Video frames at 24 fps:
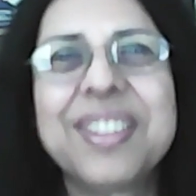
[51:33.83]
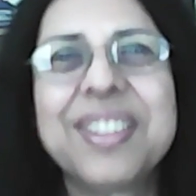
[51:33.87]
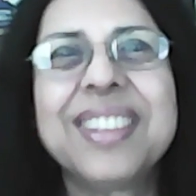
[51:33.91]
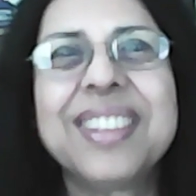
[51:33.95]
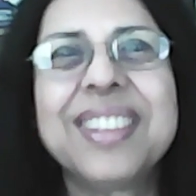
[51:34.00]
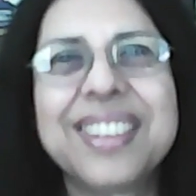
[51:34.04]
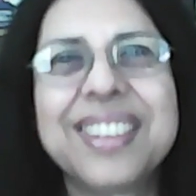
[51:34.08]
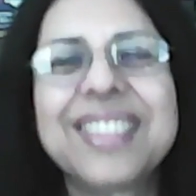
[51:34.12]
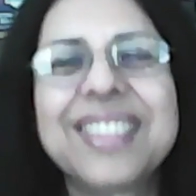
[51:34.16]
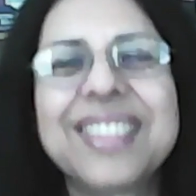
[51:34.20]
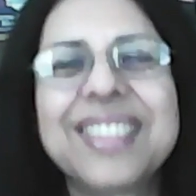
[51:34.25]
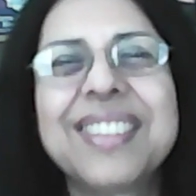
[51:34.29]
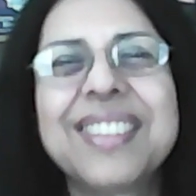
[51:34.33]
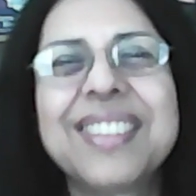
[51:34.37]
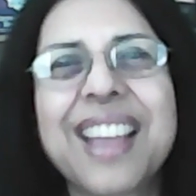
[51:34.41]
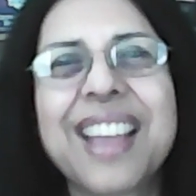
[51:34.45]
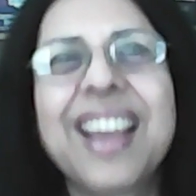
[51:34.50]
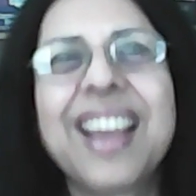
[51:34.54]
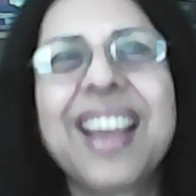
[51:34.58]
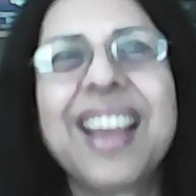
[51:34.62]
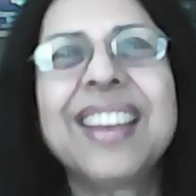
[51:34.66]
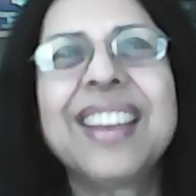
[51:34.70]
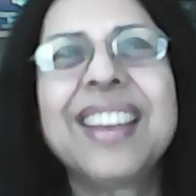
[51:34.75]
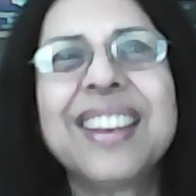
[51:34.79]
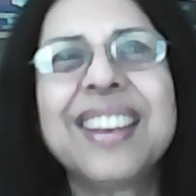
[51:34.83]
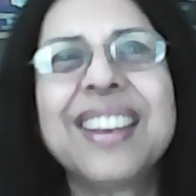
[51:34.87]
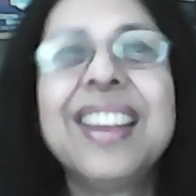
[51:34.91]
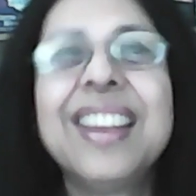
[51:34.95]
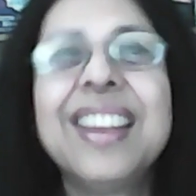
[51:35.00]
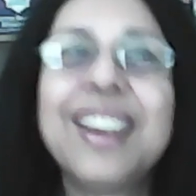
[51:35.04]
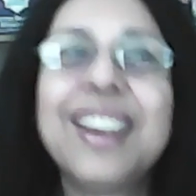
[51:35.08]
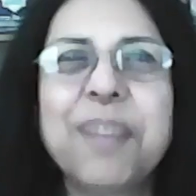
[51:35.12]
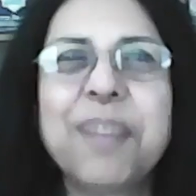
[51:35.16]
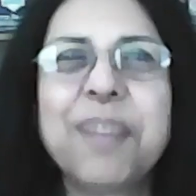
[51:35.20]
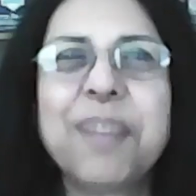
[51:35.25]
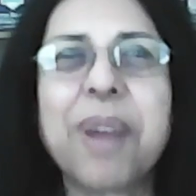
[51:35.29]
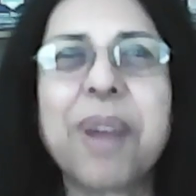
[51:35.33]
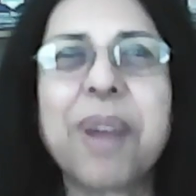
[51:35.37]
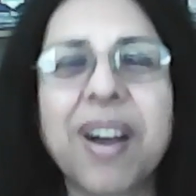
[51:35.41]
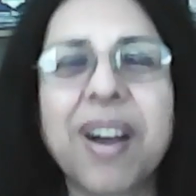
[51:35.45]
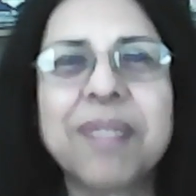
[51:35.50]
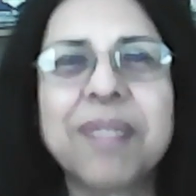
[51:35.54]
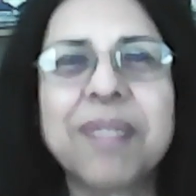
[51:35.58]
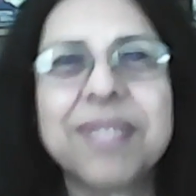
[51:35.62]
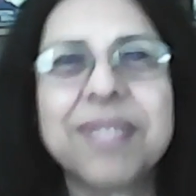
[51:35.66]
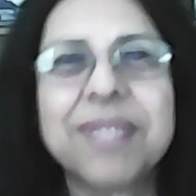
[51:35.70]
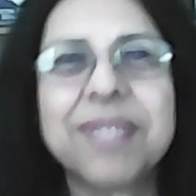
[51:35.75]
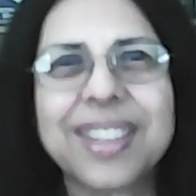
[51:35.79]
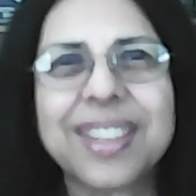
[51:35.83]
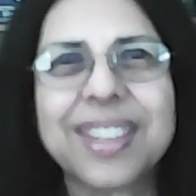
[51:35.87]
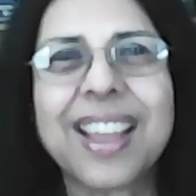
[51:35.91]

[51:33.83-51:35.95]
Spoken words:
And Sudha and her mom,